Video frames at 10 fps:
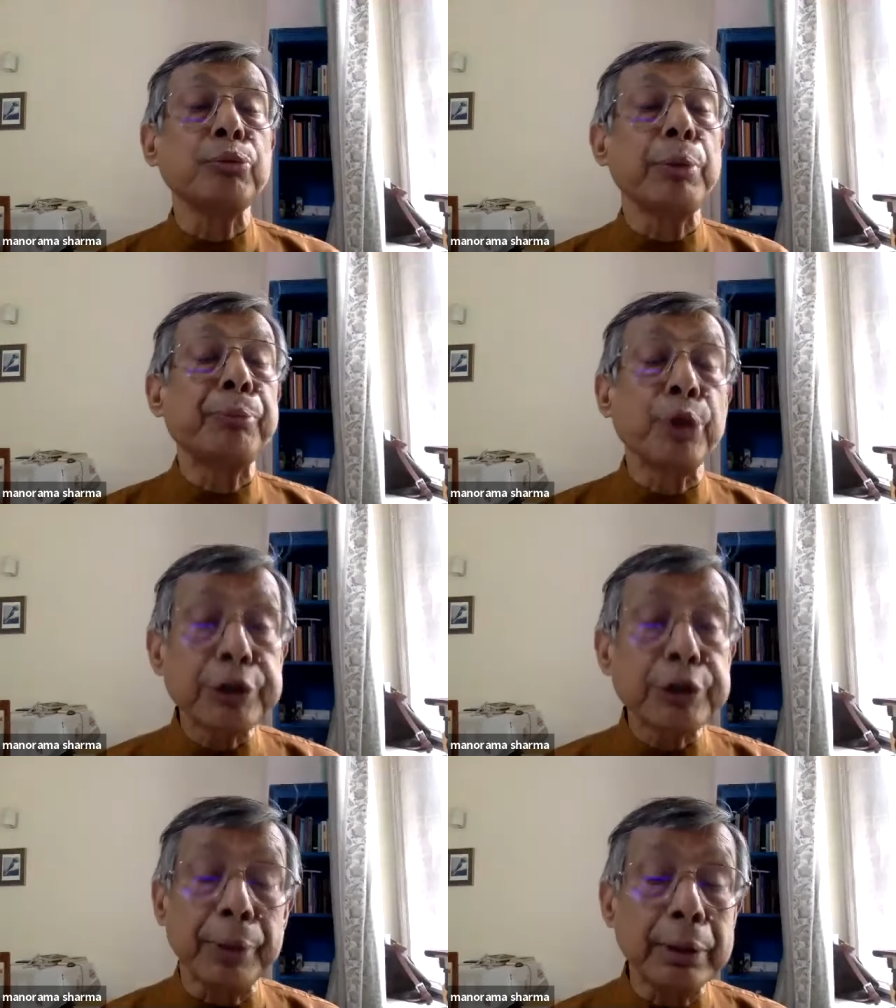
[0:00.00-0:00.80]
could be
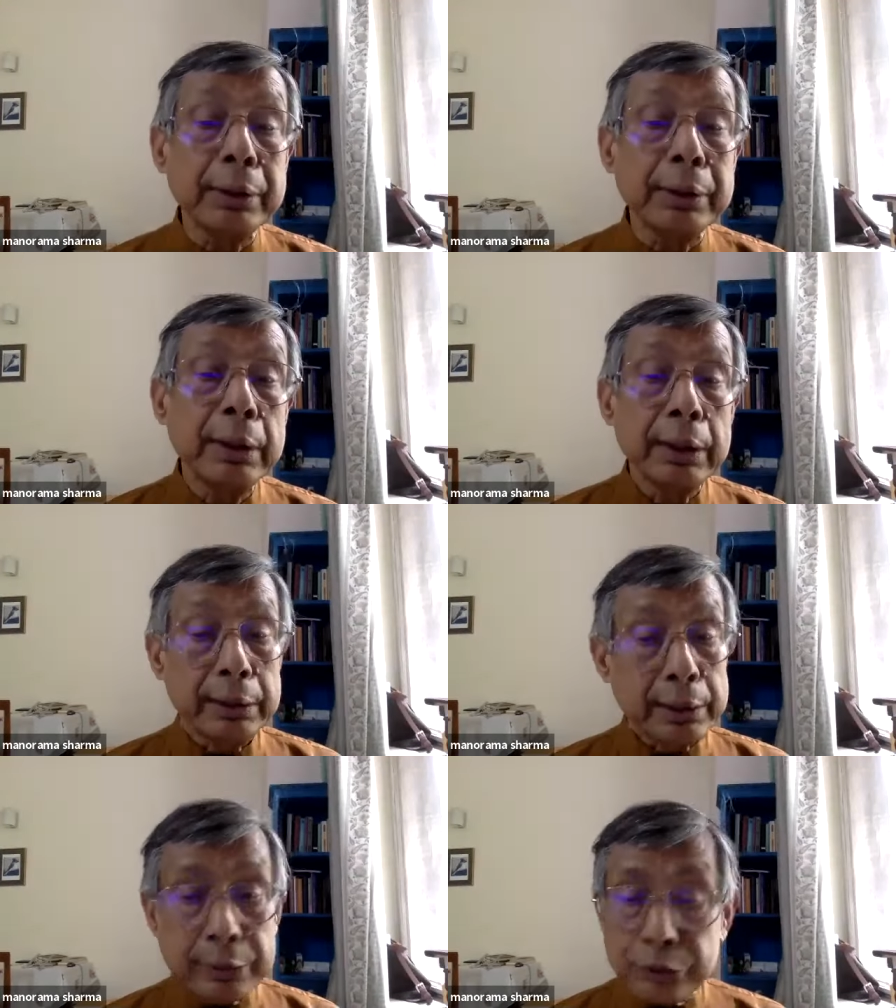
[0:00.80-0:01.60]
possible.
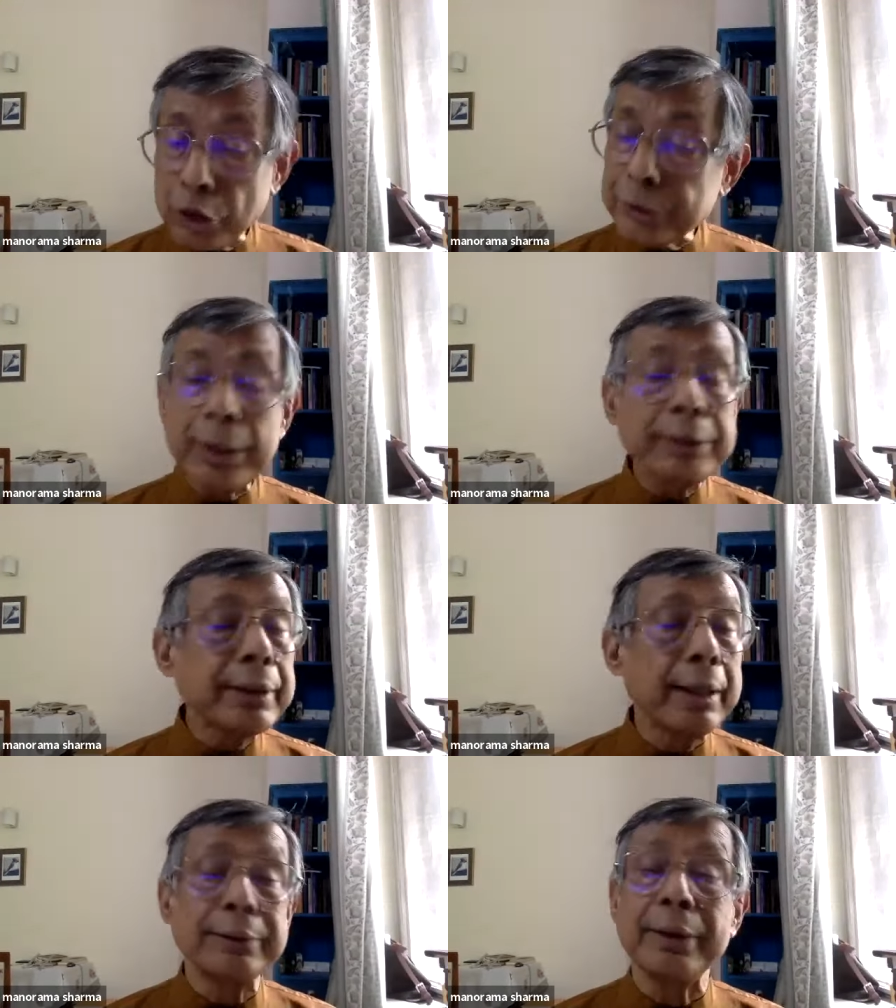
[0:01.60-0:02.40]
In social
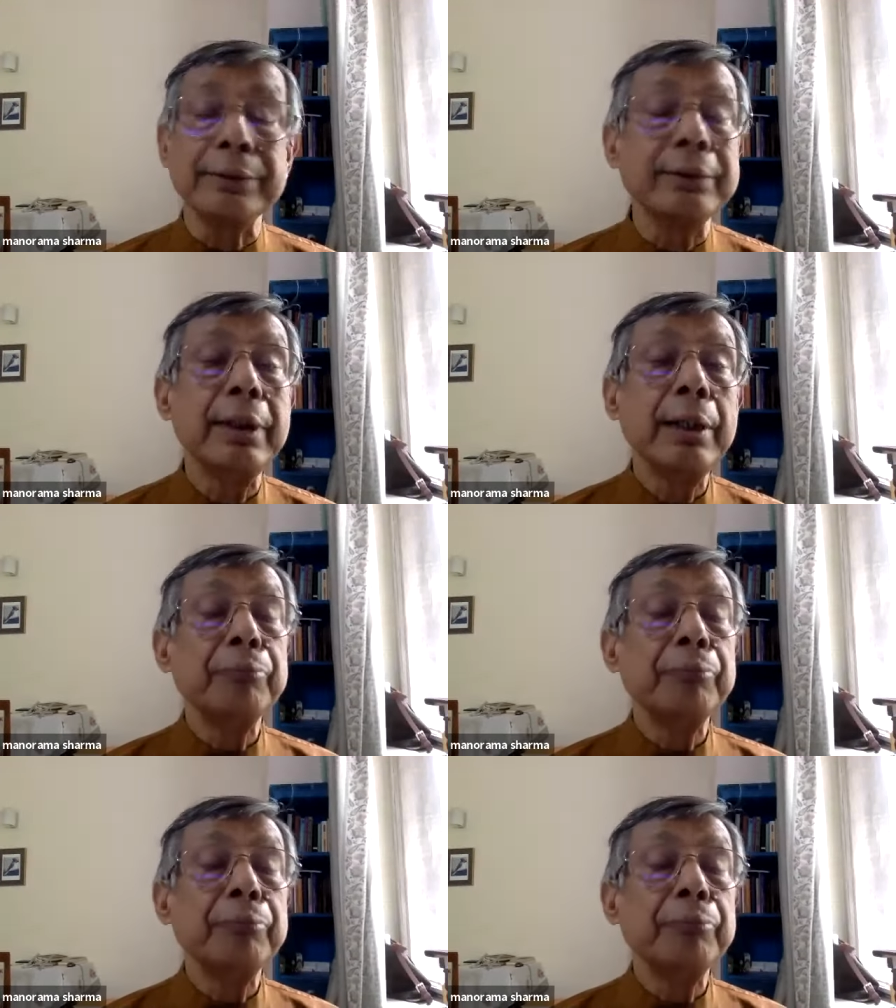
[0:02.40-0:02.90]
sciences,